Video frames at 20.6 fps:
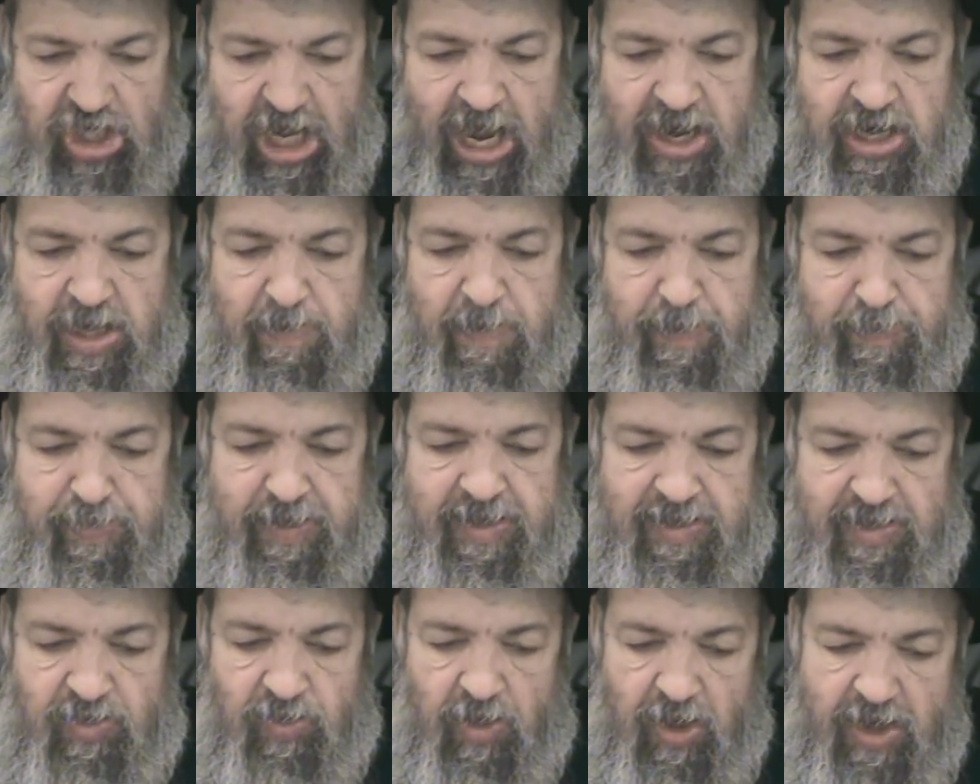ani
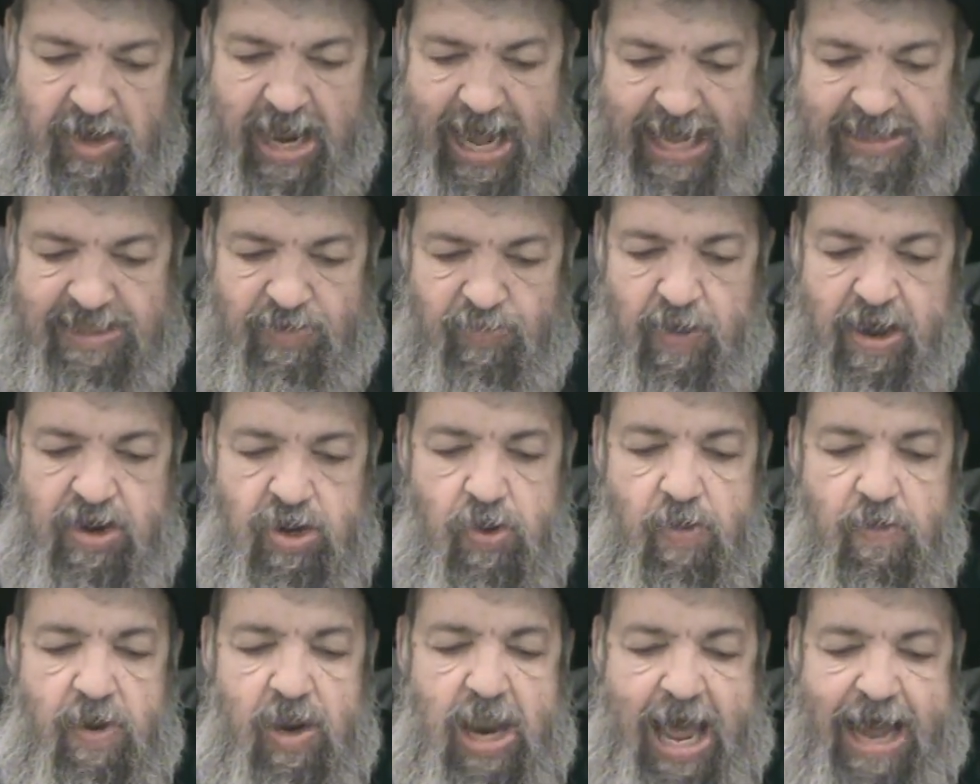that's when
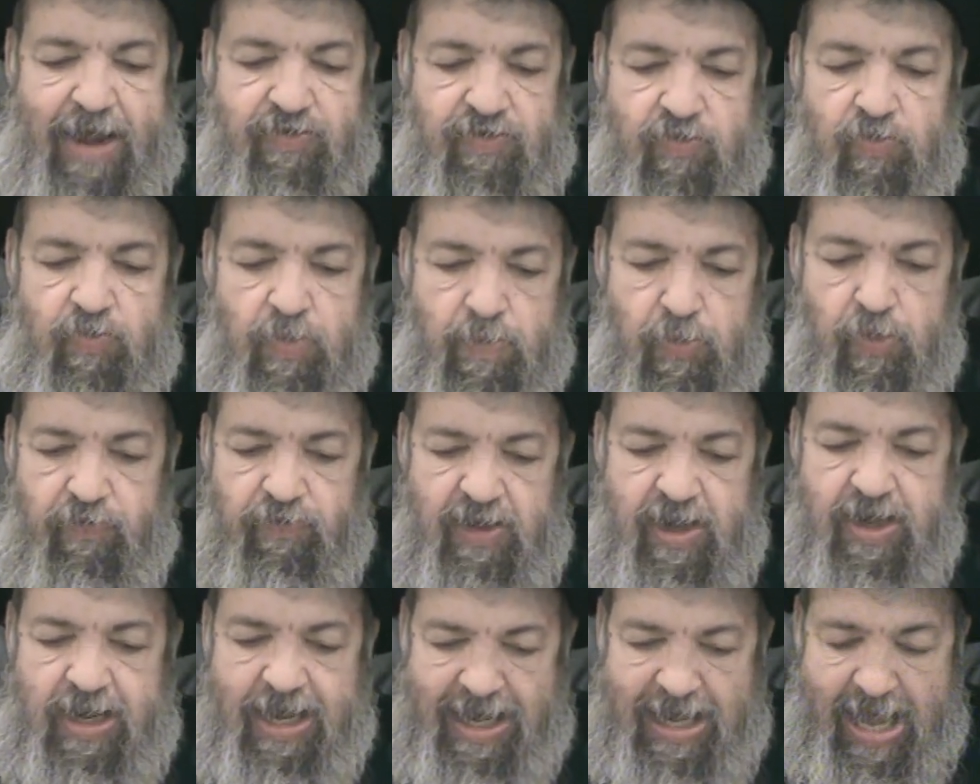you're allowed to remove
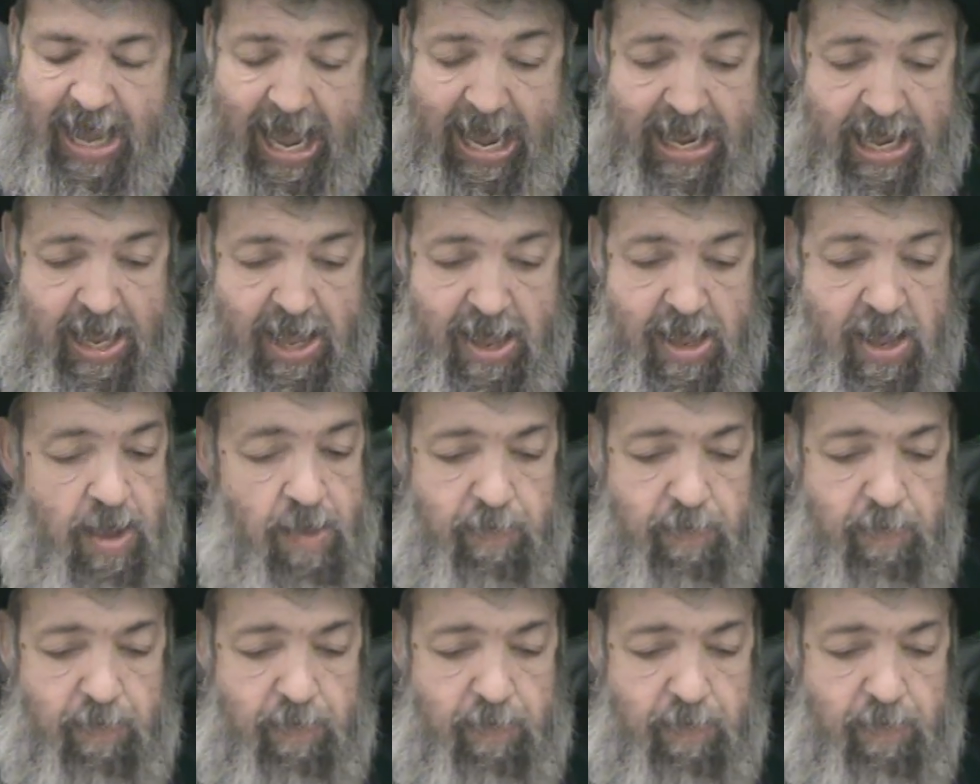the decay,